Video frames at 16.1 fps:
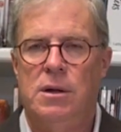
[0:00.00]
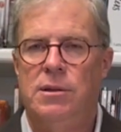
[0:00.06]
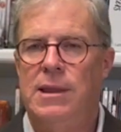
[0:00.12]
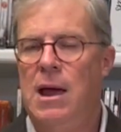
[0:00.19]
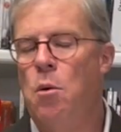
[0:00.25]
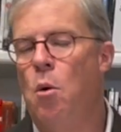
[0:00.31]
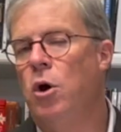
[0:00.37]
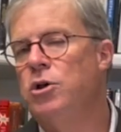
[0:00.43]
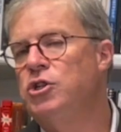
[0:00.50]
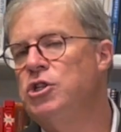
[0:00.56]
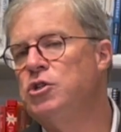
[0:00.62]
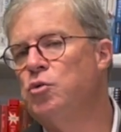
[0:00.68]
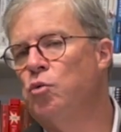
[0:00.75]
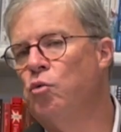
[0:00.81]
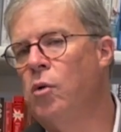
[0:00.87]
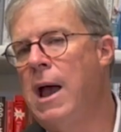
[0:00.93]
They weren't
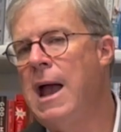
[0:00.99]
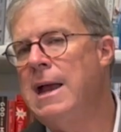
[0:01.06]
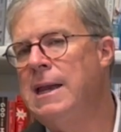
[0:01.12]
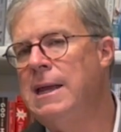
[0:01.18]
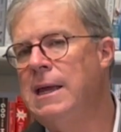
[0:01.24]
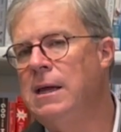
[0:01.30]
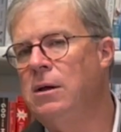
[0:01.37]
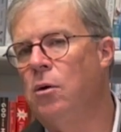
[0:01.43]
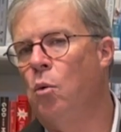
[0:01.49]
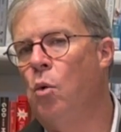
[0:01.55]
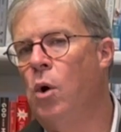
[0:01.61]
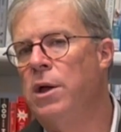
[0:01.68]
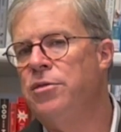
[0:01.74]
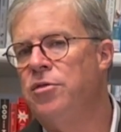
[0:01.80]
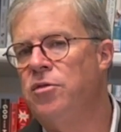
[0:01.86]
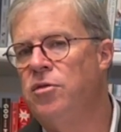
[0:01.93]
just writing
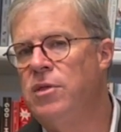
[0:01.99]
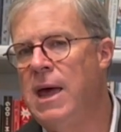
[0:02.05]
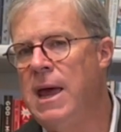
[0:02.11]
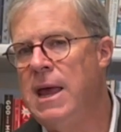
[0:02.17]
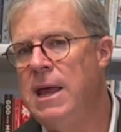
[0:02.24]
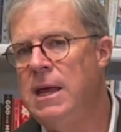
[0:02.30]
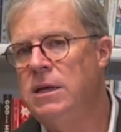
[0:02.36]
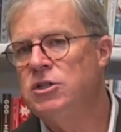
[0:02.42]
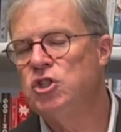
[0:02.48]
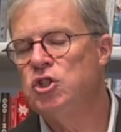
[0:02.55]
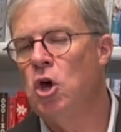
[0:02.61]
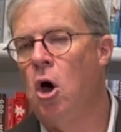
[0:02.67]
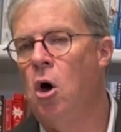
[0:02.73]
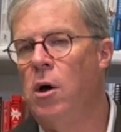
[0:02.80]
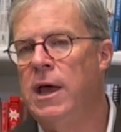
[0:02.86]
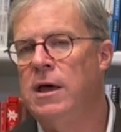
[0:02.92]
what they
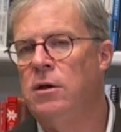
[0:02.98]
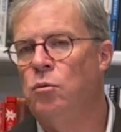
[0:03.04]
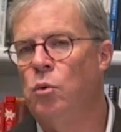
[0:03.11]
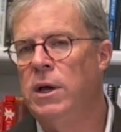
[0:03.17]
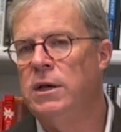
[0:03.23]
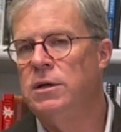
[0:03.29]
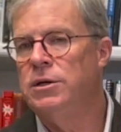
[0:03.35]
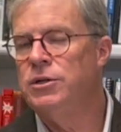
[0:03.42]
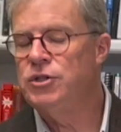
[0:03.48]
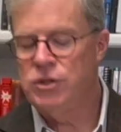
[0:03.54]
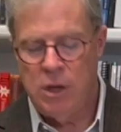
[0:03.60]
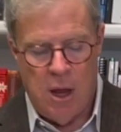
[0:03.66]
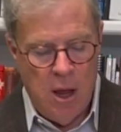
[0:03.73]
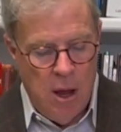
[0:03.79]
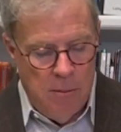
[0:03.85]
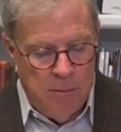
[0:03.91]
saw and witnessed,
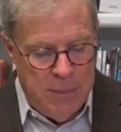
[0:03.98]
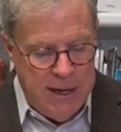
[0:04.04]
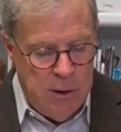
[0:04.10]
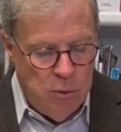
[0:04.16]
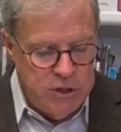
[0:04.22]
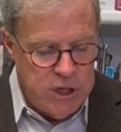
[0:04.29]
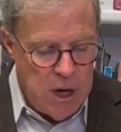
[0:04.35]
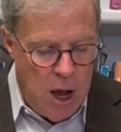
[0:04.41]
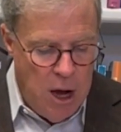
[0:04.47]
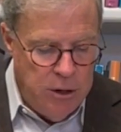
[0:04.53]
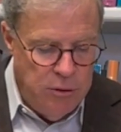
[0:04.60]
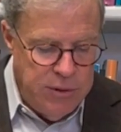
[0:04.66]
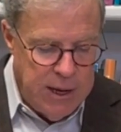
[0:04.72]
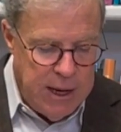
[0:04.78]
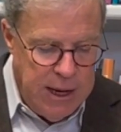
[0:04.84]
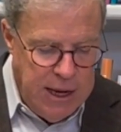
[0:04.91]
but it was under
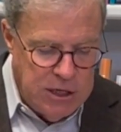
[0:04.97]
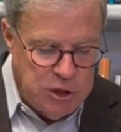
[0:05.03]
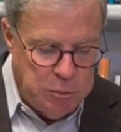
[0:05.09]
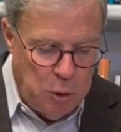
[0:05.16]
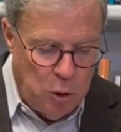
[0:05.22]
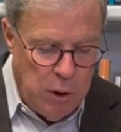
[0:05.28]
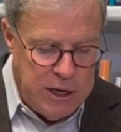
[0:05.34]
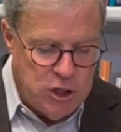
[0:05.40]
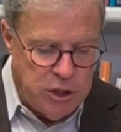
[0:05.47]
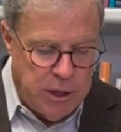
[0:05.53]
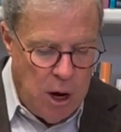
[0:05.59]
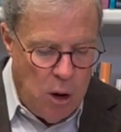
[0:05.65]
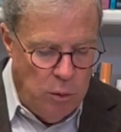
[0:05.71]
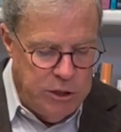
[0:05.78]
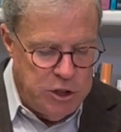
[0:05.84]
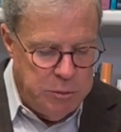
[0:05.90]
the inspiration of the
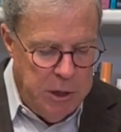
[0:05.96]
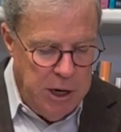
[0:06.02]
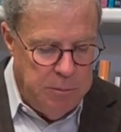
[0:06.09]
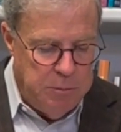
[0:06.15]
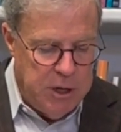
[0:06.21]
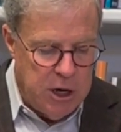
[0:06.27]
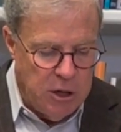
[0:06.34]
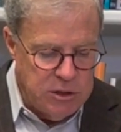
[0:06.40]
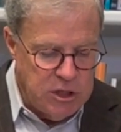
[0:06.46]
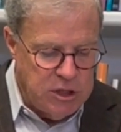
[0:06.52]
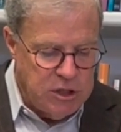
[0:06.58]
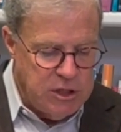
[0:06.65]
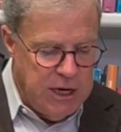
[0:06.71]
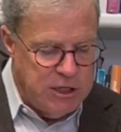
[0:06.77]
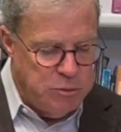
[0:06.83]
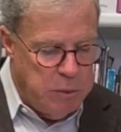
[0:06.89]
Holy Spirit, because it
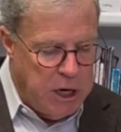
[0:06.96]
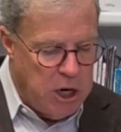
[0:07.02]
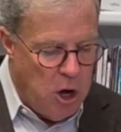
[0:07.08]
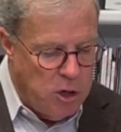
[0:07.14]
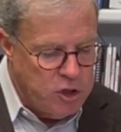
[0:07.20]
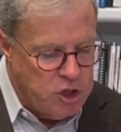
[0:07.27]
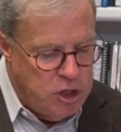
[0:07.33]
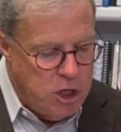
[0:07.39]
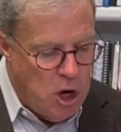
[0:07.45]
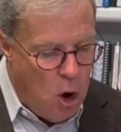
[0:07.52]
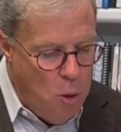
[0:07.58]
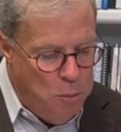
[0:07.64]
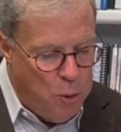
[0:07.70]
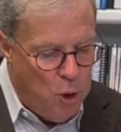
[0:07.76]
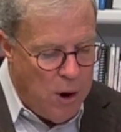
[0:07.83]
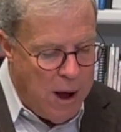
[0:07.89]
says, because no
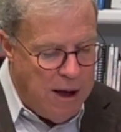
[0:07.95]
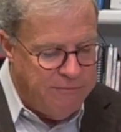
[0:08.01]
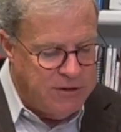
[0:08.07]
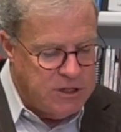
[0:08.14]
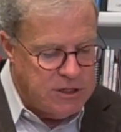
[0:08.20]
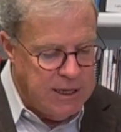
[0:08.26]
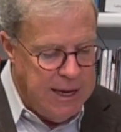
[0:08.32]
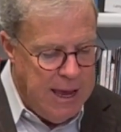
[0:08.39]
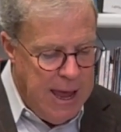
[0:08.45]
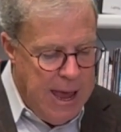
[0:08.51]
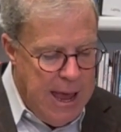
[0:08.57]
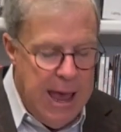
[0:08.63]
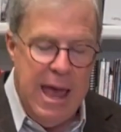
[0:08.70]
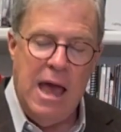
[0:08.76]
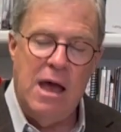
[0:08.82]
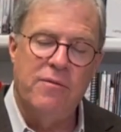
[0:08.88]
prophecy
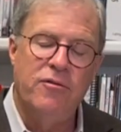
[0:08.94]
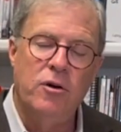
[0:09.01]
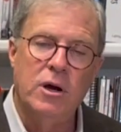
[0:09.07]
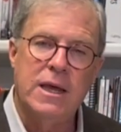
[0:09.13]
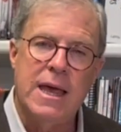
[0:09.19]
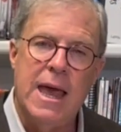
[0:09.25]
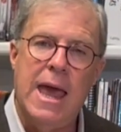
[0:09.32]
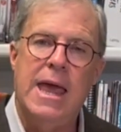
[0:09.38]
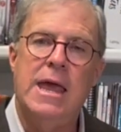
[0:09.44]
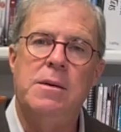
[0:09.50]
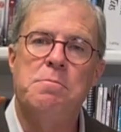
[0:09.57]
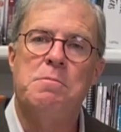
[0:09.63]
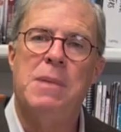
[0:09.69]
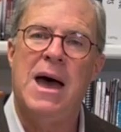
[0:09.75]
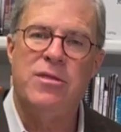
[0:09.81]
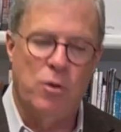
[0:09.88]
ever
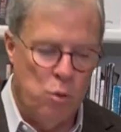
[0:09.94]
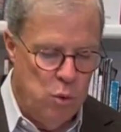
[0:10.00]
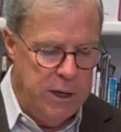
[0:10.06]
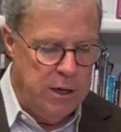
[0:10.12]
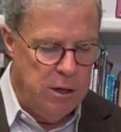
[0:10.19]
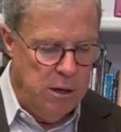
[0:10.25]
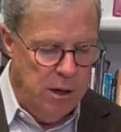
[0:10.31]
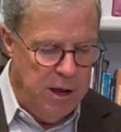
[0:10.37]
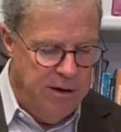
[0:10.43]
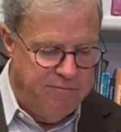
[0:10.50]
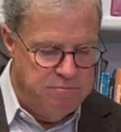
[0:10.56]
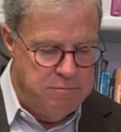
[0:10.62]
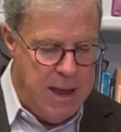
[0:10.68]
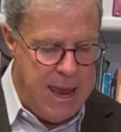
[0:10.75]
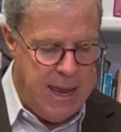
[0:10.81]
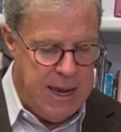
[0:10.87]
came by the will of
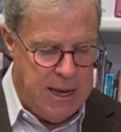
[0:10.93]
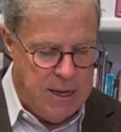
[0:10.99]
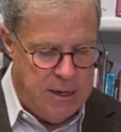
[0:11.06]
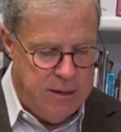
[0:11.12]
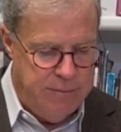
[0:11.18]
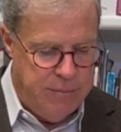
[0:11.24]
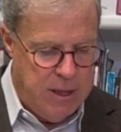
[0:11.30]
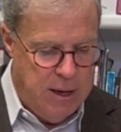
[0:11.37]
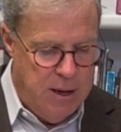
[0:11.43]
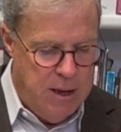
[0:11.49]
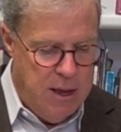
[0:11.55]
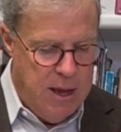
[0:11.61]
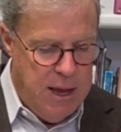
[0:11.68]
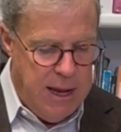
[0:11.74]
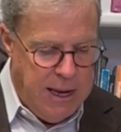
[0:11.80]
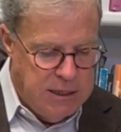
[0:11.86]
man.
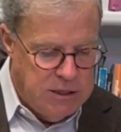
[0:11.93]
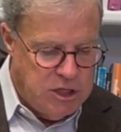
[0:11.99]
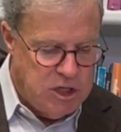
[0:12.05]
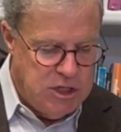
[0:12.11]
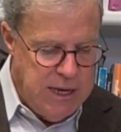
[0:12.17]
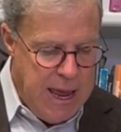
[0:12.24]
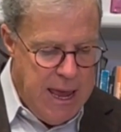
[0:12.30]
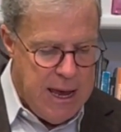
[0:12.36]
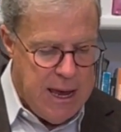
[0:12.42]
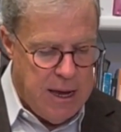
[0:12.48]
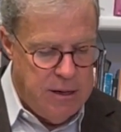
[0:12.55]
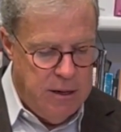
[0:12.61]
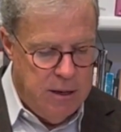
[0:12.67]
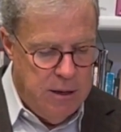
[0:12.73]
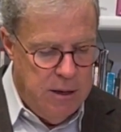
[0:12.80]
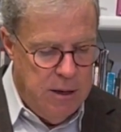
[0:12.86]

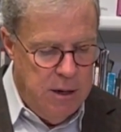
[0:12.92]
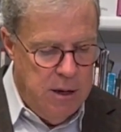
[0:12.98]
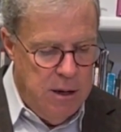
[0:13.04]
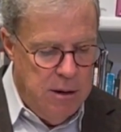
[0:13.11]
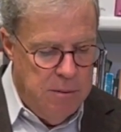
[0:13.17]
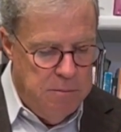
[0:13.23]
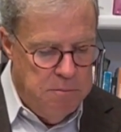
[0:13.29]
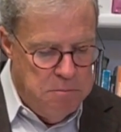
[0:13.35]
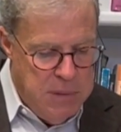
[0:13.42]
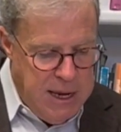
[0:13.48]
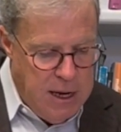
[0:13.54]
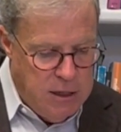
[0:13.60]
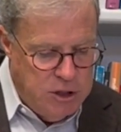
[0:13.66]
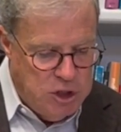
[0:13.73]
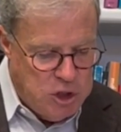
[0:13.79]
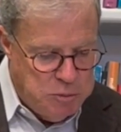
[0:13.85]
Instead,
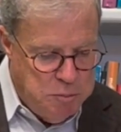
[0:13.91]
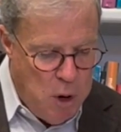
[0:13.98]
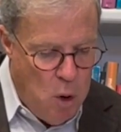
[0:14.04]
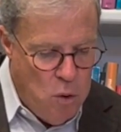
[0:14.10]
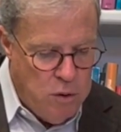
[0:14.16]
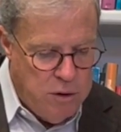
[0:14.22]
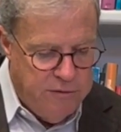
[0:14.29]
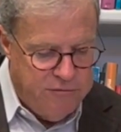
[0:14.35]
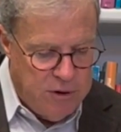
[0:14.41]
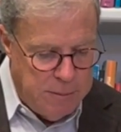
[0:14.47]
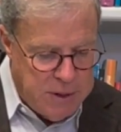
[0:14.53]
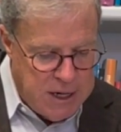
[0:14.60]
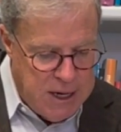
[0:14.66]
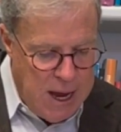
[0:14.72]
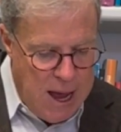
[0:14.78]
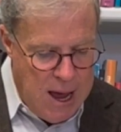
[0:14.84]
men spoke
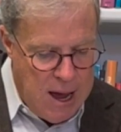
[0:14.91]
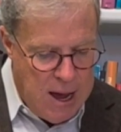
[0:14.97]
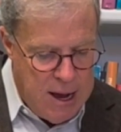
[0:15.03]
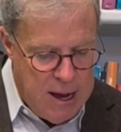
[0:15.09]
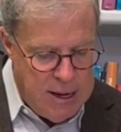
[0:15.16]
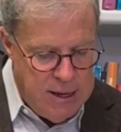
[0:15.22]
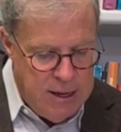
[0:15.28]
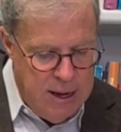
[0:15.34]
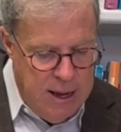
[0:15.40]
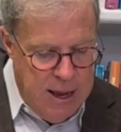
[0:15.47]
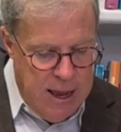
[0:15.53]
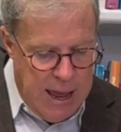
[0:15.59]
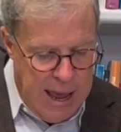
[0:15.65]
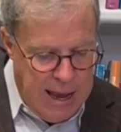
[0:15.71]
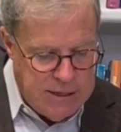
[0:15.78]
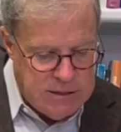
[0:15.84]
from God
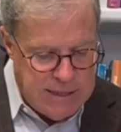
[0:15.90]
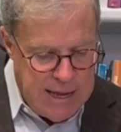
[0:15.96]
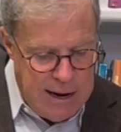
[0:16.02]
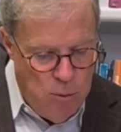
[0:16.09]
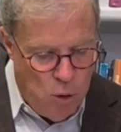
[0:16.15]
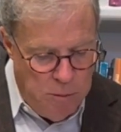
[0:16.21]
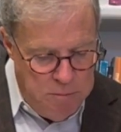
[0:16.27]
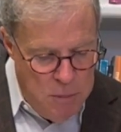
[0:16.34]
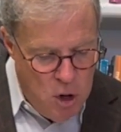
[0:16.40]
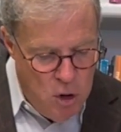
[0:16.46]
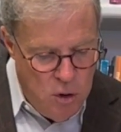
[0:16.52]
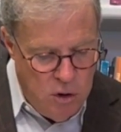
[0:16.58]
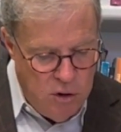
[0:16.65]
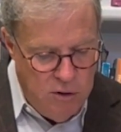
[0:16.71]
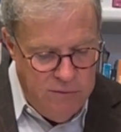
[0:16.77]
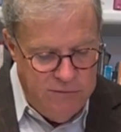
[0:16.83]
as they were
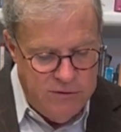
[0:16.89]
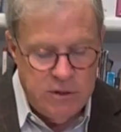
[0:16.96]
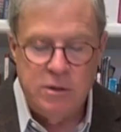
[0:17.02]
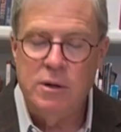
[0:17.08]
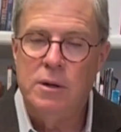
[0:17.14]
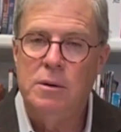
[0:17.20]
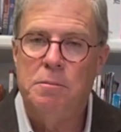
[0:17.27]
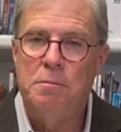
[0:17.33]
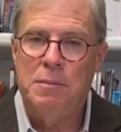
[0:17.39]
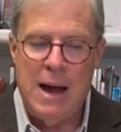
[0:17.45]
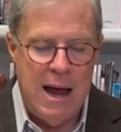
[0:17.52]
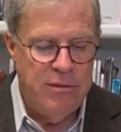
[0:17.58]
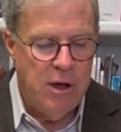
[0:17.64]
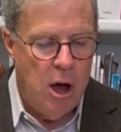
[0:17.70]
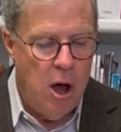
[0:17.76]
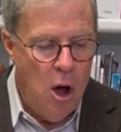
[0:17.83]
moved
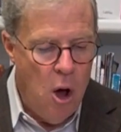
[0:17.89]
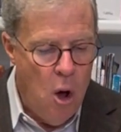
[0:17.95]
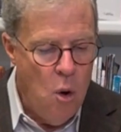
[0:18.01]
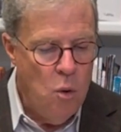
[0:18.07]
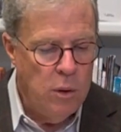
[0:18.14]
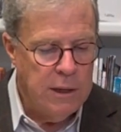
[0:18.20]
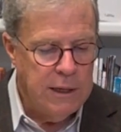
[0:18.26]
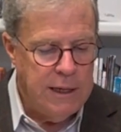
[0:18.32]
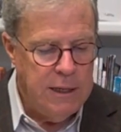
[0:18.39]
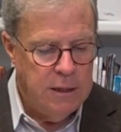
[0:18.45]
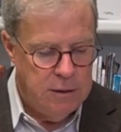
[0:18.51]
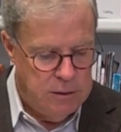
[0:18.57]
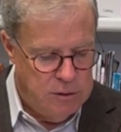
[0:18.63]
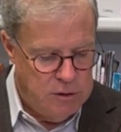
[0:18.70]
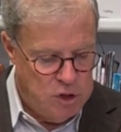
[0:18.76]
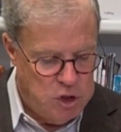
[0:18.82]
by the Holy
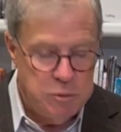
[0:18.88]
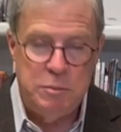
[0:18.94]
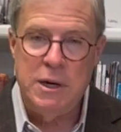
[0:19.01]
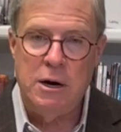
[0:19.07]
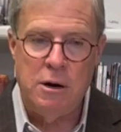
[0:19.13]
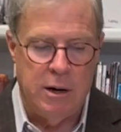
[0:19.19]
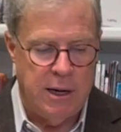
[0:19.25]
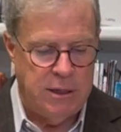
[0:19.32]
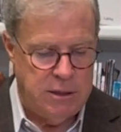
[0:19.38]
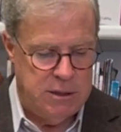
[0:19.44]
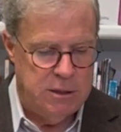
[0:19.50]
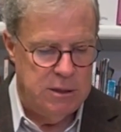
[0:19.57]
Spirit.